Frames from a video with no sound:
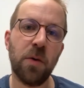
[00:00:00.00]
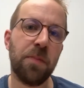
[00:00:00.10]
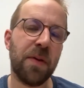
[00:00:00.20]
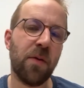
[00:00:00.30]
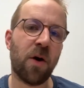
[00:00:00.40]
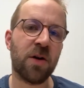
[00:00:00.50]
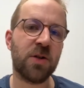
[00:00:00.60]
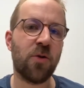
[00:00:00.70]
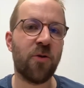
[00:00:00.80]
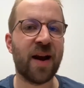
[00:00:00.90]
be wrong
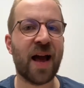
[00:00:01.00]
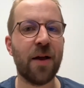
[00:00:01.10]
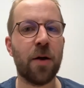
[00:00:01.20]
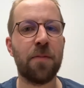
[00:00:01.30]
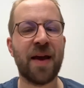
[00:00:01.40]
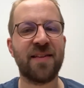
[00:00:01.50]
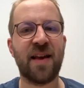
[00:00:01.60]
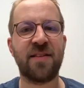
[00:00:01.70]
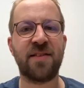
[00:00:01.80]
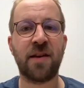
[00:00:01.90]
to rely on max
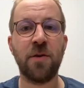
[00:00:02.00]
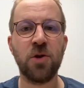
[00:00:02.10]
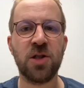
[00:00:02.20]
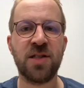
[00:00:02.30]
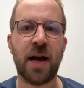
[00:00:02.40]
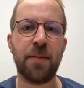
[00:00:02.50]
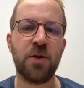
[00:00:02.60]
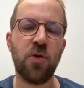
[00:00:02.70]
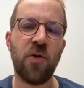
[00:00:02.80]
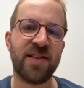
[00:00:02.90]
execution time
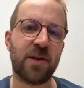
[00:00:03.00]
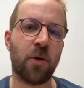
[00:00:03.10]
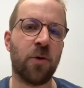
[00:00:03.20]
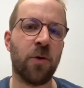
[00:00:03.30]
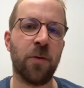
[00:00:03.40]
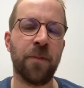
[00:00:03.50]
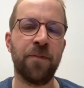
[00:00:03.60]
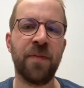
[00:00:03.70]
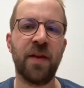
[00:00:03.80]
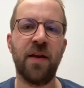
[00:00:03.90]
to rescue you.
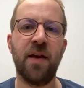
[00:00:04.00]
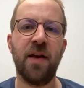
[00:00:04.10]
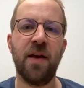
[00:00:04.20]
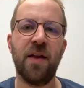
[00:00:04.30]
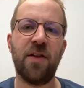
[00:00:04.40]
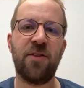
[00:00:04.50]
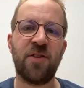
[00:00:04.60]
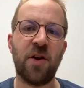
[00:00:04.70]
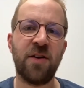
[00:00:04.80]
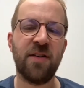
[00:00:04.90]
The
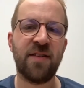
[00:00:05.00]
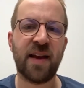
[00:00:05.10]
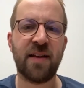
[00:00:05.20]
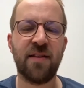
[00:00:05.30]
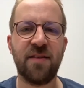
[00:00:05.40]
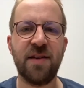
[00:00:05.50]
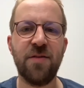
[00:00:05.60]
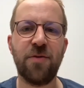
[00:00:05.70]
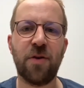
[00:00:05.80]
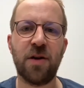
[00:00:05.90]
30 seconds
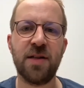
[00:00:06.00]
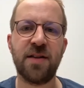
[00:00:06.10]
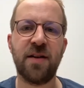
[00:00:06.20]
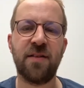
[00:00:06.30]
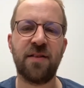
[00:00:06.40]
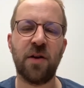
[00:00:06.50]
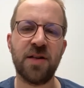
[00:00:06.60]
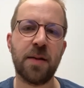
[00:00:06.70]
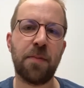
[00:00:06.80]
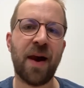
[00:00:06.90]
default is not
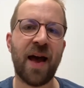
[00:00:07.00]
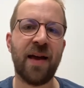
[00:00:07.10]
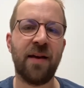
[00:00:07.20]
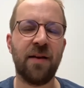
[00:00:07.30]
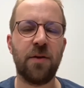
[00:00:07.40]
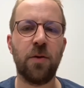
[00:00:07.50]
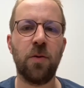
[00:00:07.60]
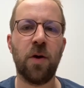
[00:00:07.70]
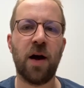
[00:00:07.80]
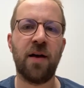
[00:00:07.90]
applying
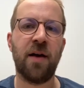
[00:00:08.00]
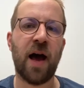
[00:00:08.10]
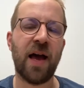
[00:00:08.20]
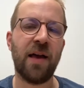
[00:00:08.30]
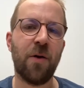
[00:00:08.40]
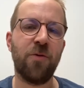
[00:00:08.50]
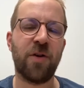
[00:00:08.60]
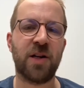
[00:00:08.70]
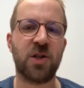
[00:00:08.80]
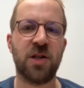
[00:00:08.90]
to I/O
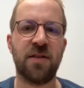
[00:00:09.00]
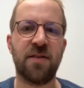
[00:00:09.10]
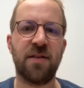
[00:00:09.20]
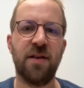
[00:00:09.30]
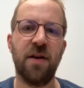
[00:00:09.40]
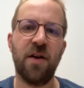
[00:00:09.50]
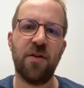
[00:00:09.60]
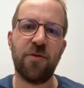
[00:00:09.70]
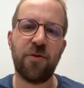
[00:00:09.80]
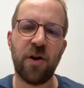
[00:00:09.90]
functions.
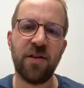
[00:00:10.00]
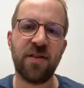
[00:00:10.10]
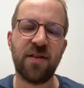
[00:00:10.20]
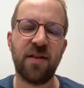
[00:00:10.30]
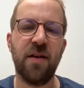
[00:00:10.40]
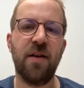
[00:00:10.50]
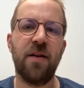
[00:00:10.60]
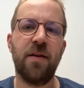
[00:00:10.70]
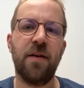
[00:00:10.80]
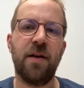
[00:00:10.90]
First,
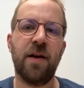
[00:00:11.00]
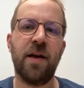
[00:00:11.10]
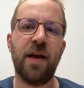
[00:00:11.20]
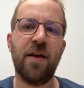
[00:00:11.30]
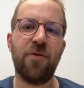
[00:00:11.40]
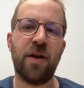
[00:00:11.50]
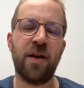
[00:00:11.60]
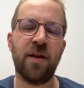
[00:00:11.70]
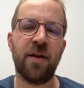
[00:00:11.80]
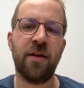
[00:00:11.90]
if
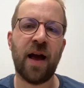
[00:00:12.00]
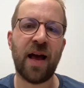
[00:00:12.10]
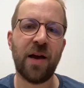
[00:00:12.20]
an I/O